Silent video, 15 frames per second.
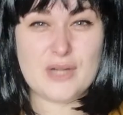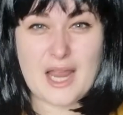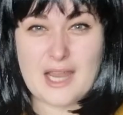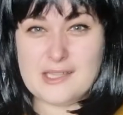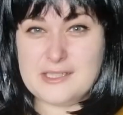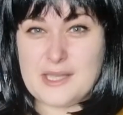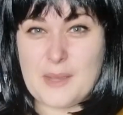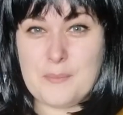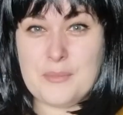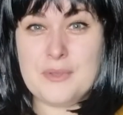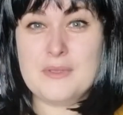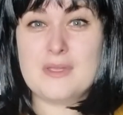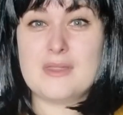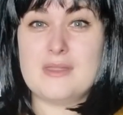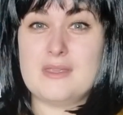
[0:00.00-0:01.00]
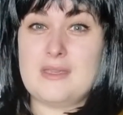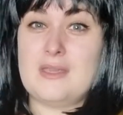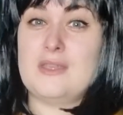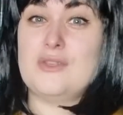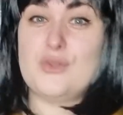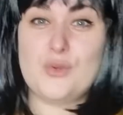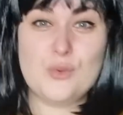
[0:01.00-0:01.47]
cranked up the
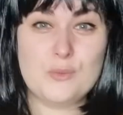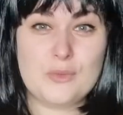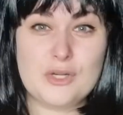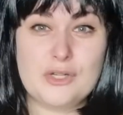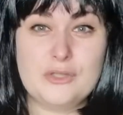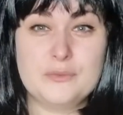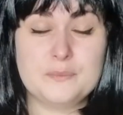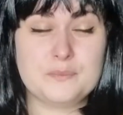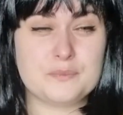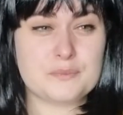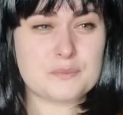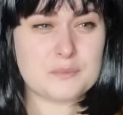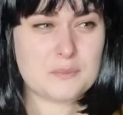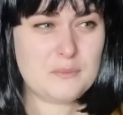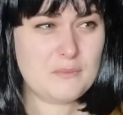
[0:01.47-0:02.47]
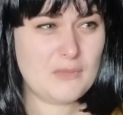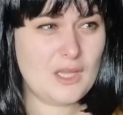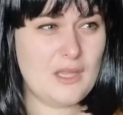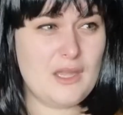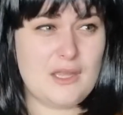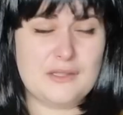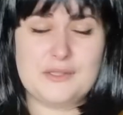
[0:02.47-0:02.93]
humor
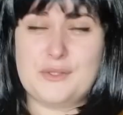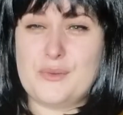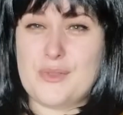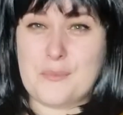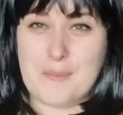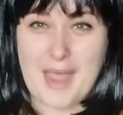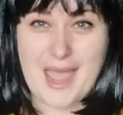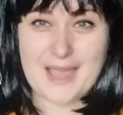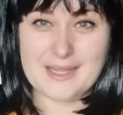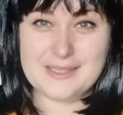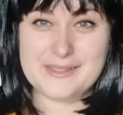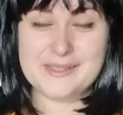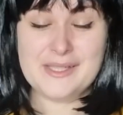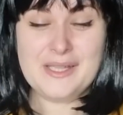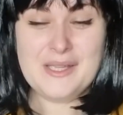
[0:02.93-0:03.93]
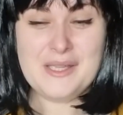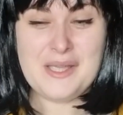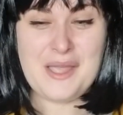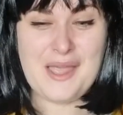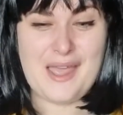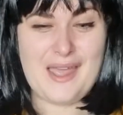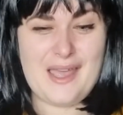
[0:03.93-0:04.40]
to the max.
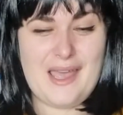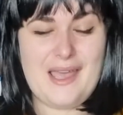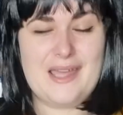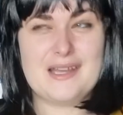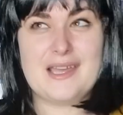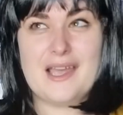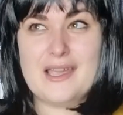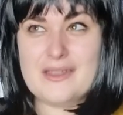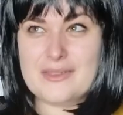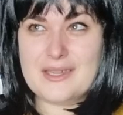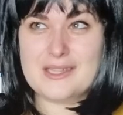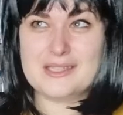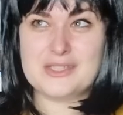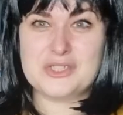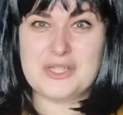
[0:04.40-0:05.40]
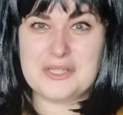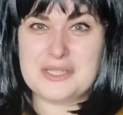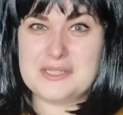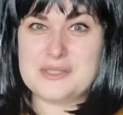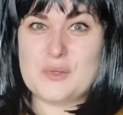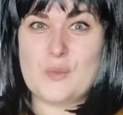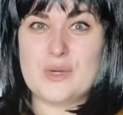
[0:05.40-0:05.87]
And I think
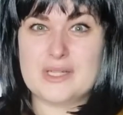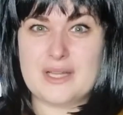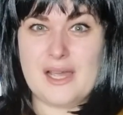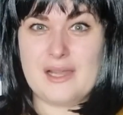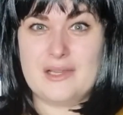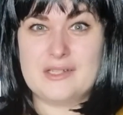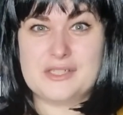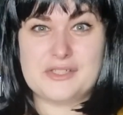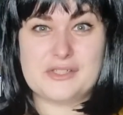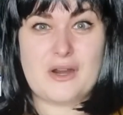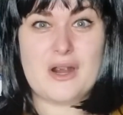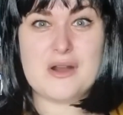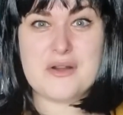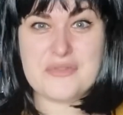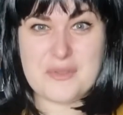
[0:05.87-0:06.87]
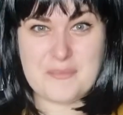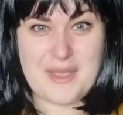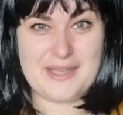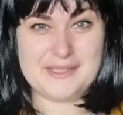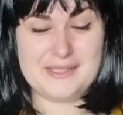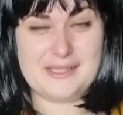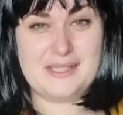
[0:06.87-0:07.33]
Chucky's one-liners are the
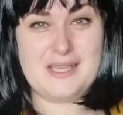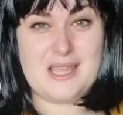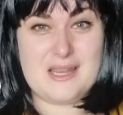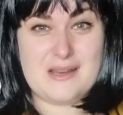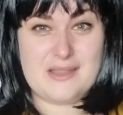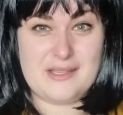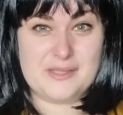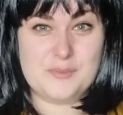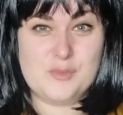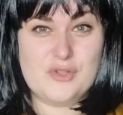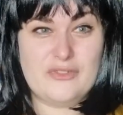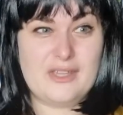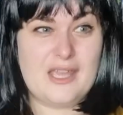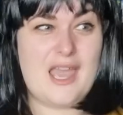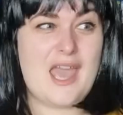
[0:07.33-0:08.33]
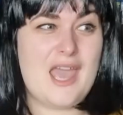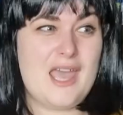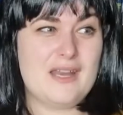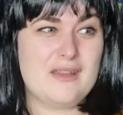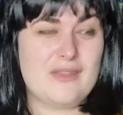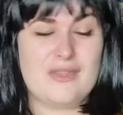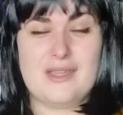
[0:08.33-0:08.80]
best in this movie
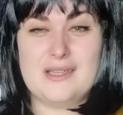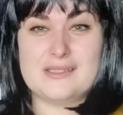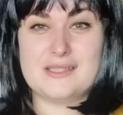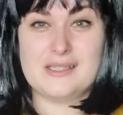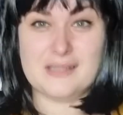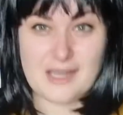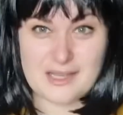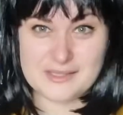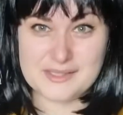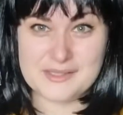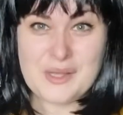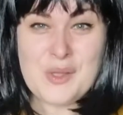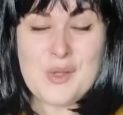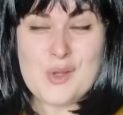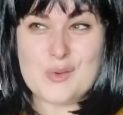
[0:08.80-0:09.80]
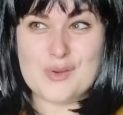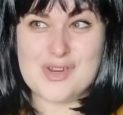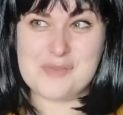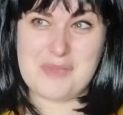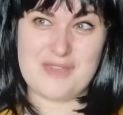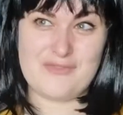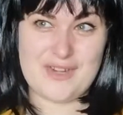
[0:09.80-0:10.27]
and the things he does.
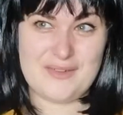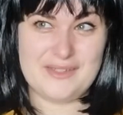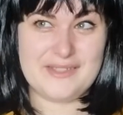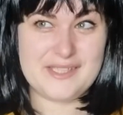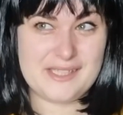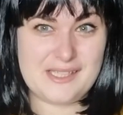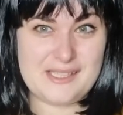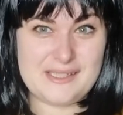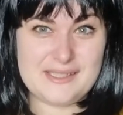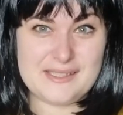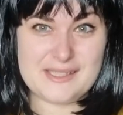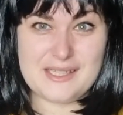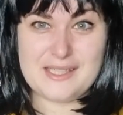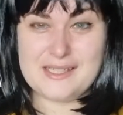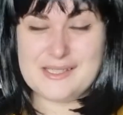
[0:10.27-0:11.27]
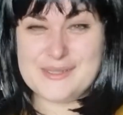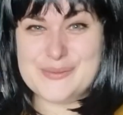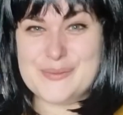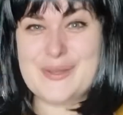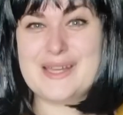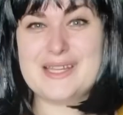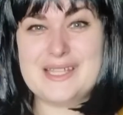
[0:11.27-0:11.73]
One of my favorite scenes
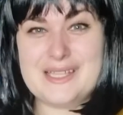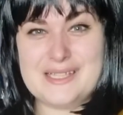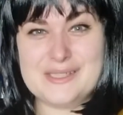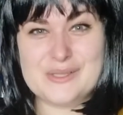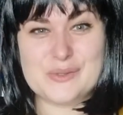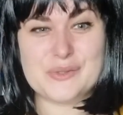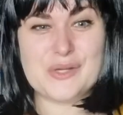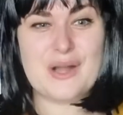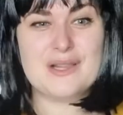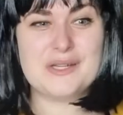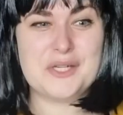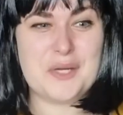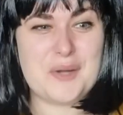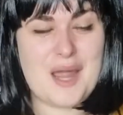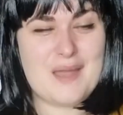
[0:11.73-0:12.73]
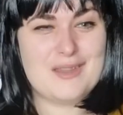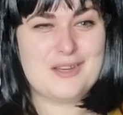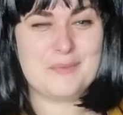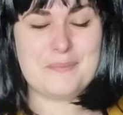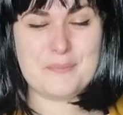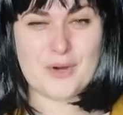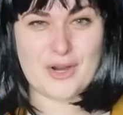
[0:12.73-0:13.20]
is when he's crawling around
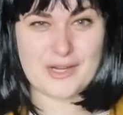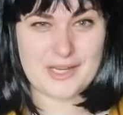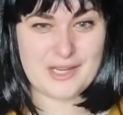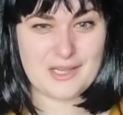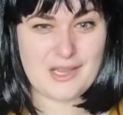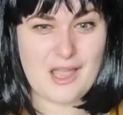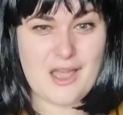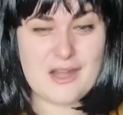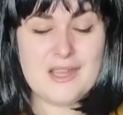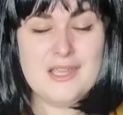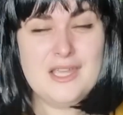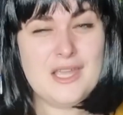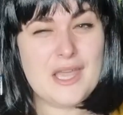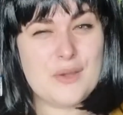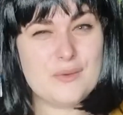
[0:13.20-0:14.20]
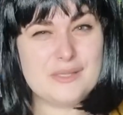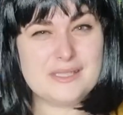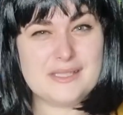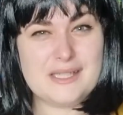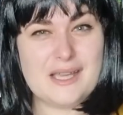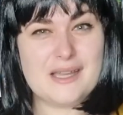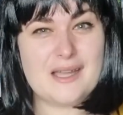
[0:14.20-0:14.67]
in a parking lot and we
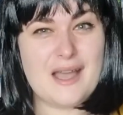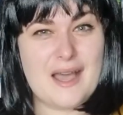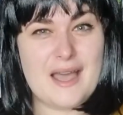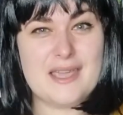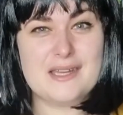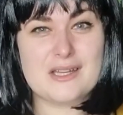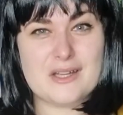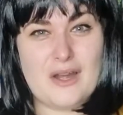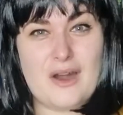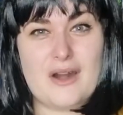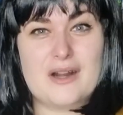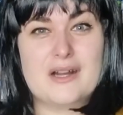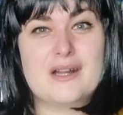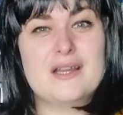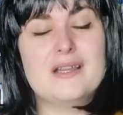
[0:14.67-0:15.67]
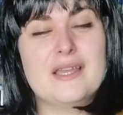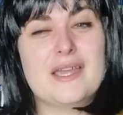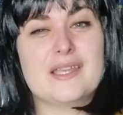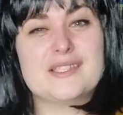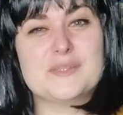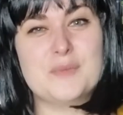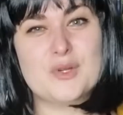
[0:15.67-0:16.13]
see a guy in a car,
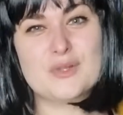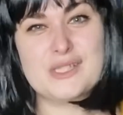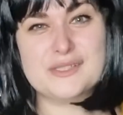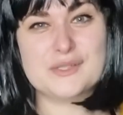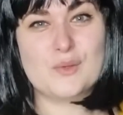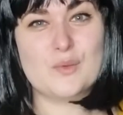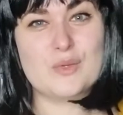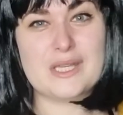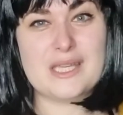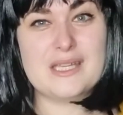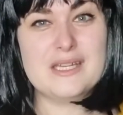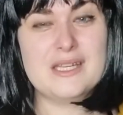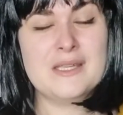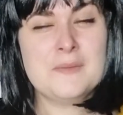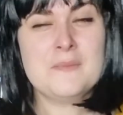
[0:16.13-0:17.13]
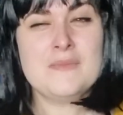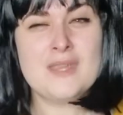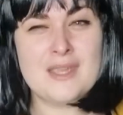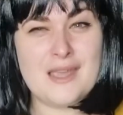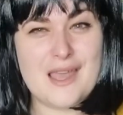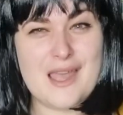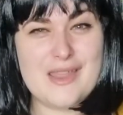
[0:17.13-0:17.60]
like, smoking some weed.
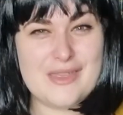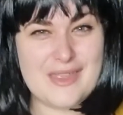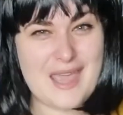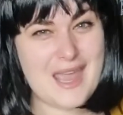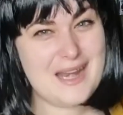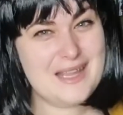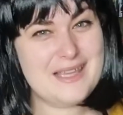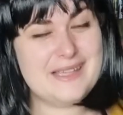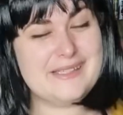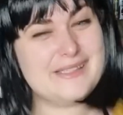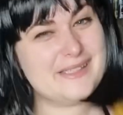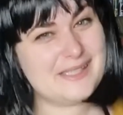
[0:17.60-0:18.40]
And then he